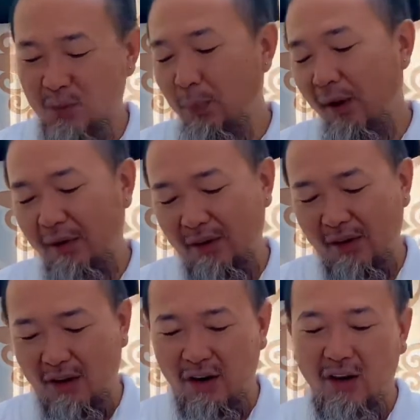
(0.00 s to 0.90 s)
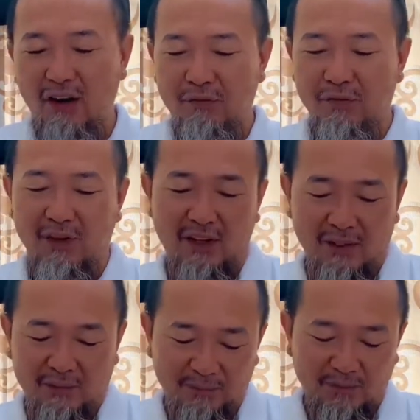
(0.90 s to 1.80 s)
pair of
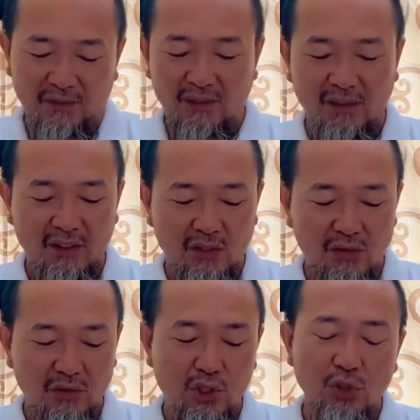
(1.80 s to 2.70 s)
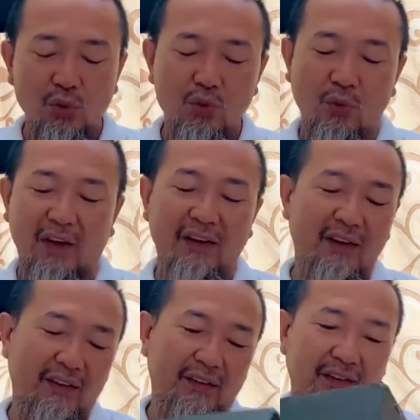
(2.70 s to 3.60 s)
shoes right here